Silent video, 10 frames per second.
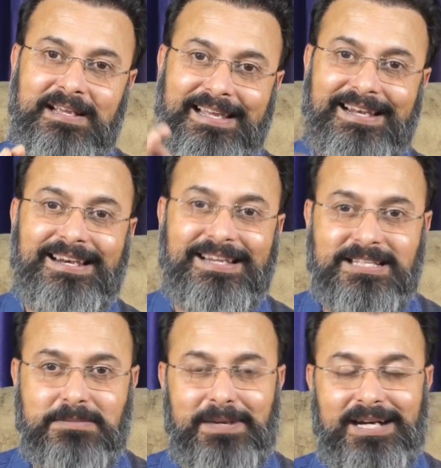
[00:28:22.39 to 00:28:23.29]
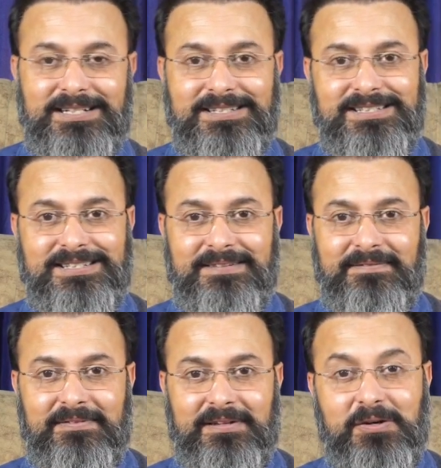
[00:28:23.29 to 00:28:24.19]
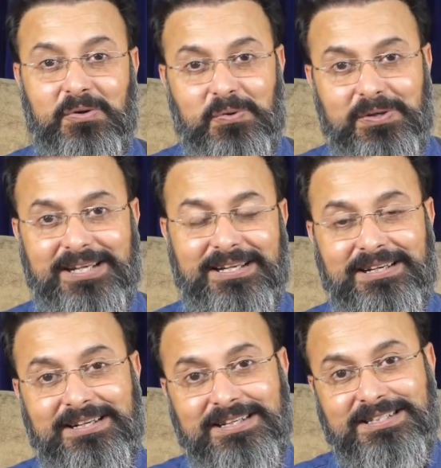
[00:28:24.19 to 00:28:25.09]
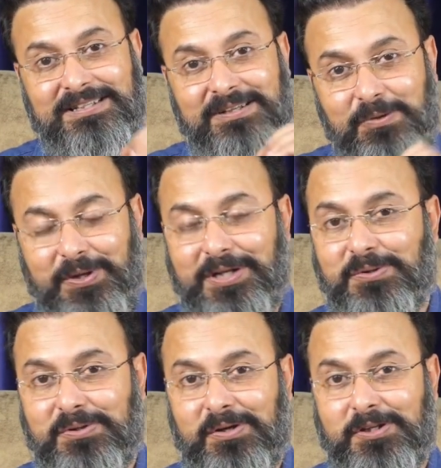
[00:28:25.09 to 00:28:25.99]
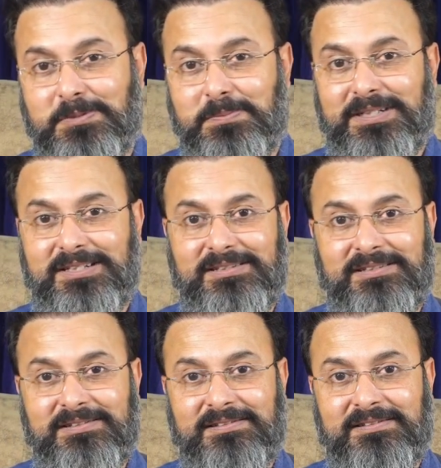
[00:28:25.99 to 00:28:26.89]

illness patterns, chronic illness, going to the hospital.